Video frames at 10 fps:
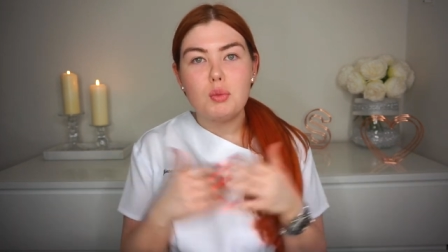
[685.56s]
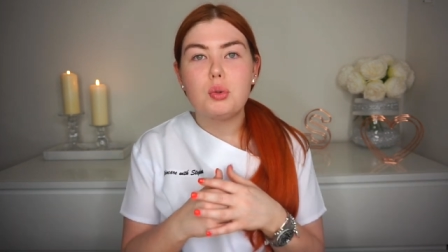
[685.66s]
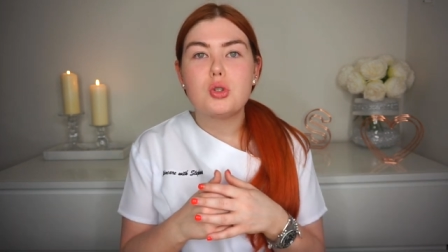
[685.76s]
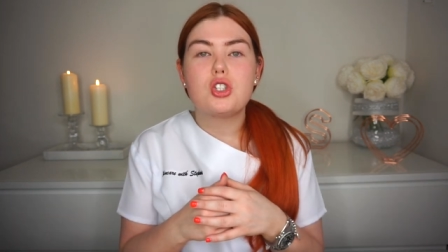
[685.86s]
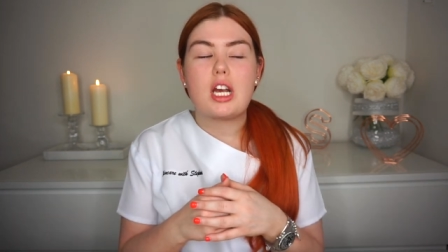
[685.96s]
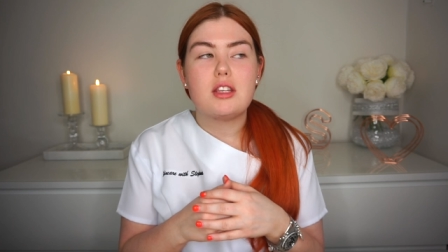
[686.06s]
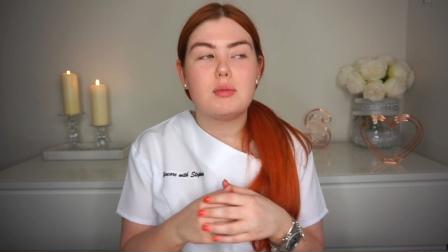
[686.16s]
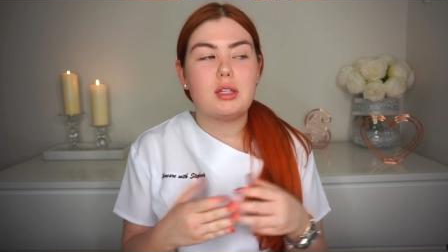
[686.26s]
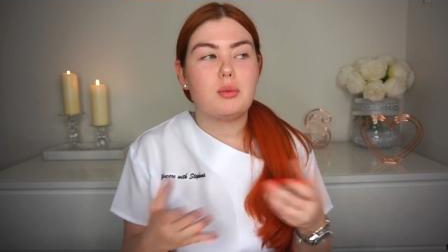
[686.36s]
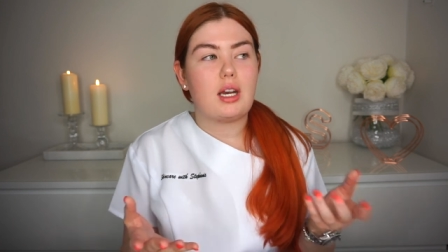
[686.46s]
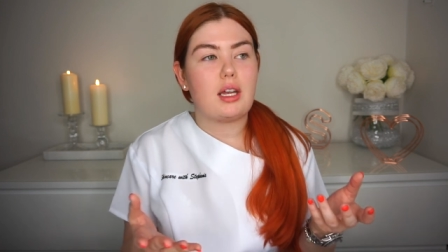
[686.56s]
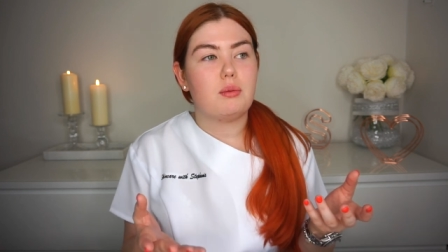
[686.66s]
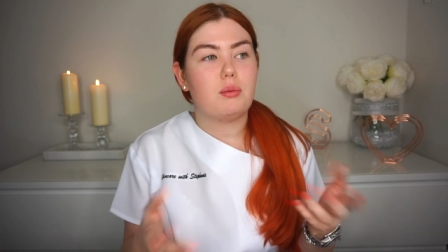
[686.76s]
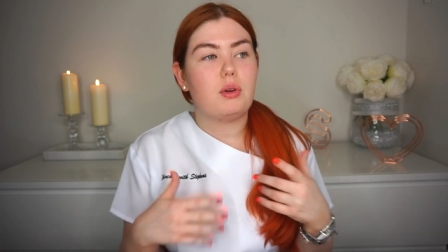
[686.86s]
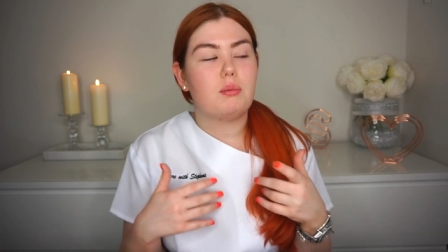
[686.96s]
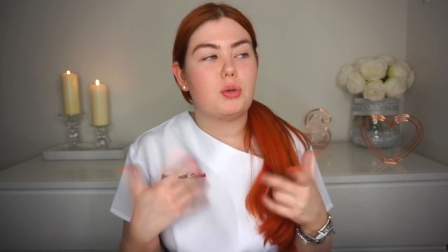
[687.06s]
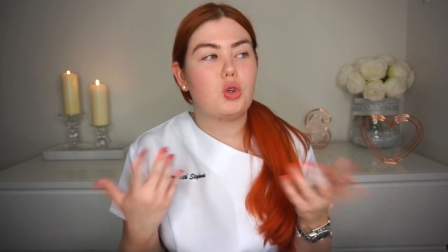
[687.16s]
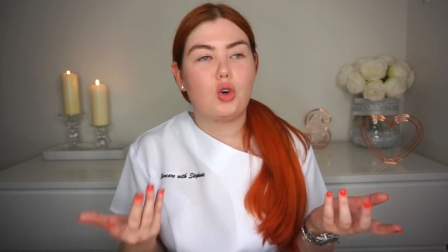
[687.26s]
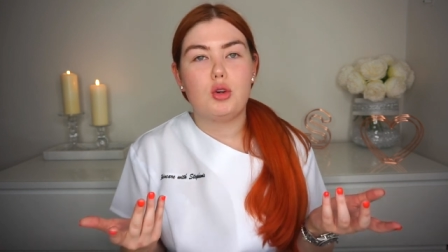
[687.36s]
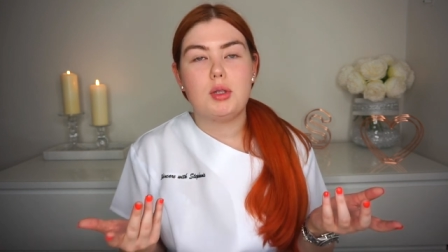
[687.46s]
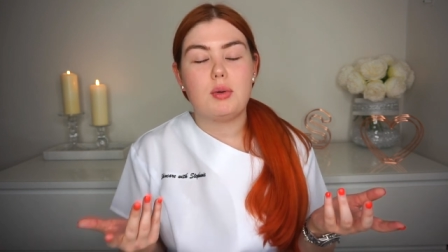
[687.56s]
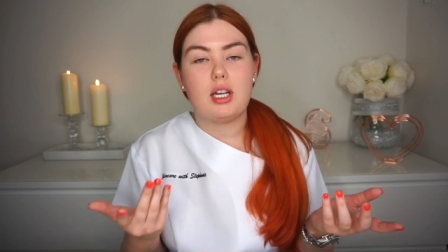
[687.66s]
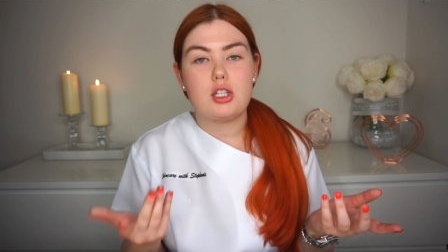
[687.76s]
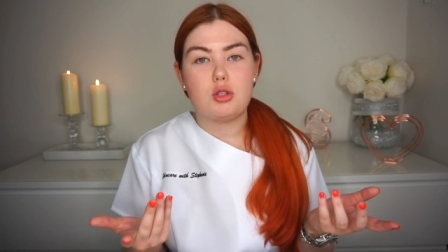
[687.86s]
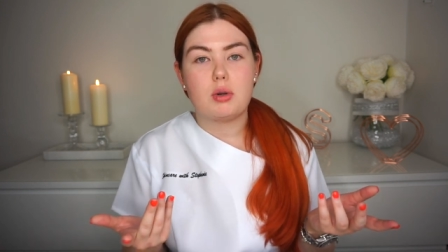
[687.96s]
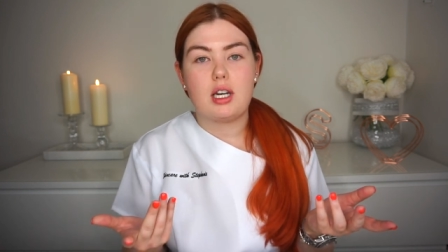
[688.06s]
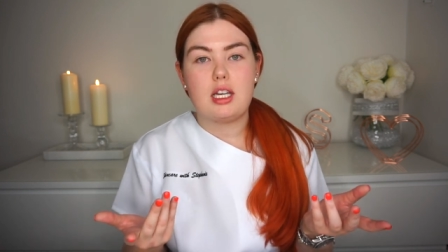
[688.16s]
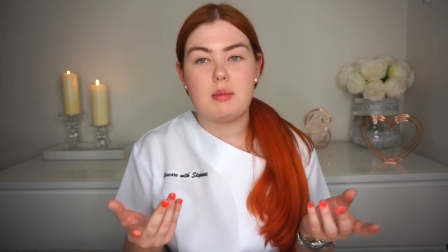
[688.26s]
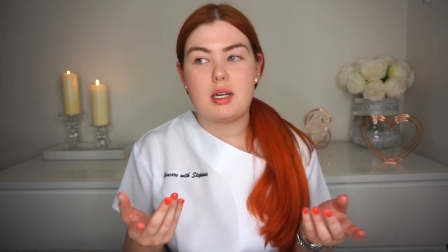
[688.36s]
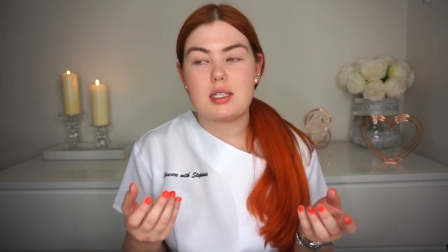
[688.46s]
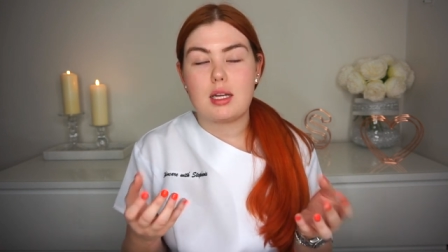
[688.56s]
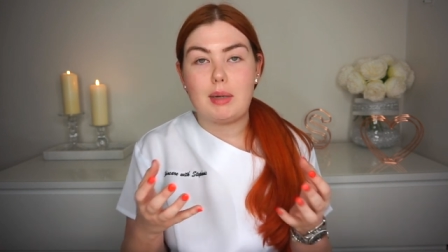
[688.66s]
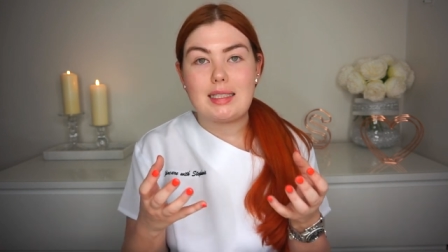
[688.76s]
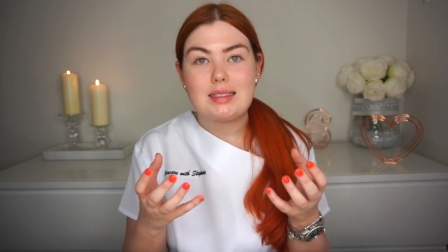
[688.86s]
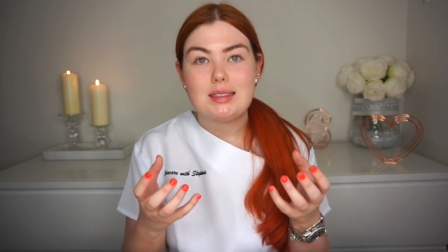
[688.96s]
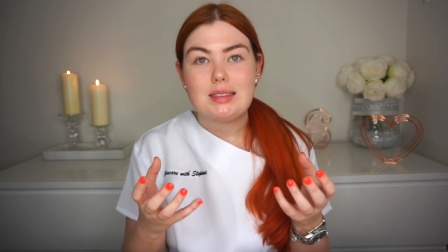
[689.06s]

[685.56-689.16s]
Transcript: but genuinely normally when I do a clay mask, I'm like,